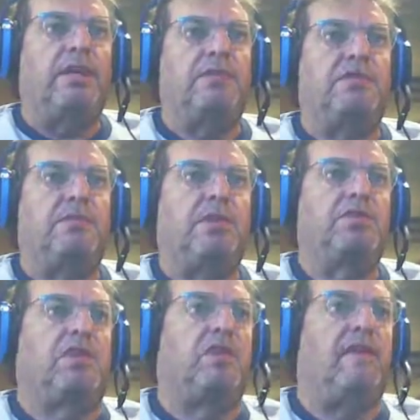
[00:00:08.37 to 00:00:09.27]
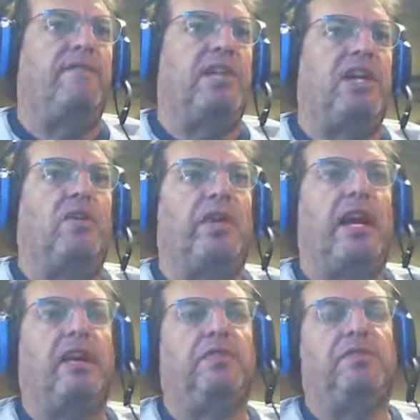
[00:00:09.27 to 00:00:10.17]
this is the most current video on
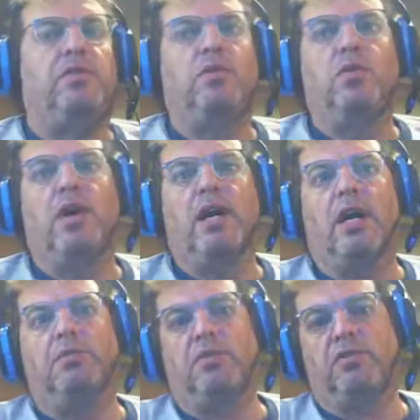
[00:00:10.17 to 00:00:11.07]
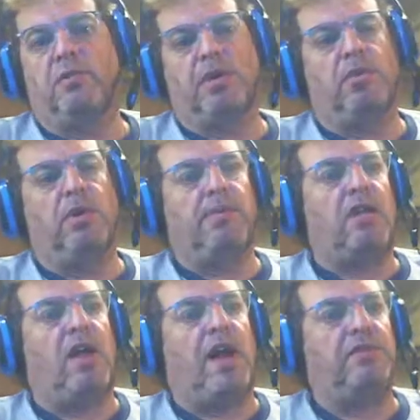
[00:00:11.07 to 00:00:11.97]
how to do something in one of my
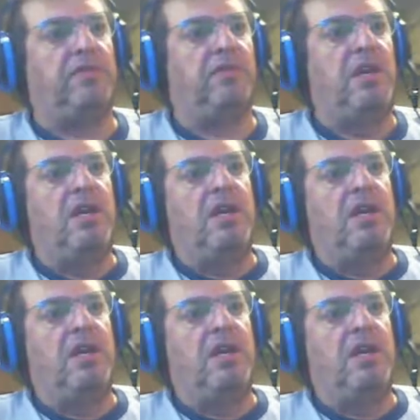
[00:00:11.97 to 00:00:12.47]
classes.